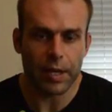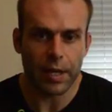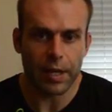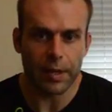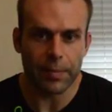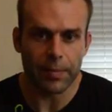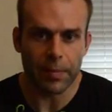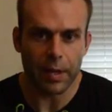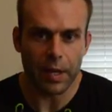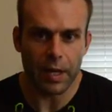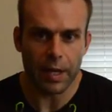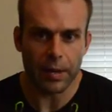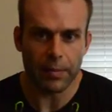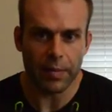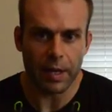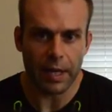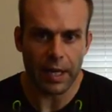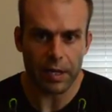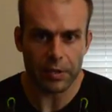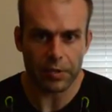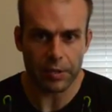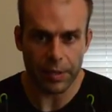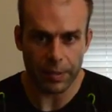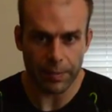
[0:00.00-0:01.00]
I'm
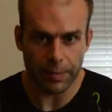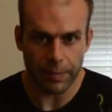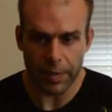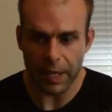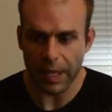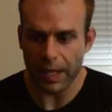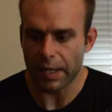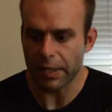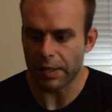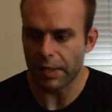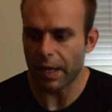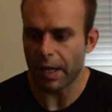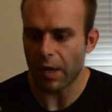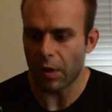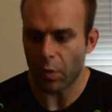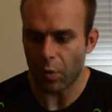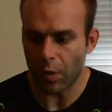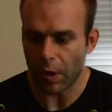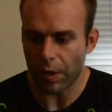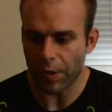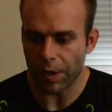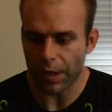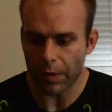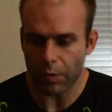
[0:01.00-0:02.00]
actually amazed at how
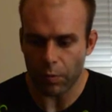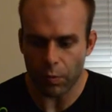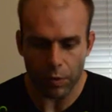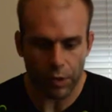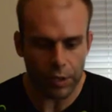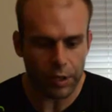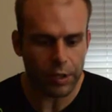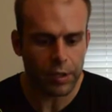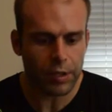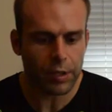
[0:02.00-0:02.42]
well they work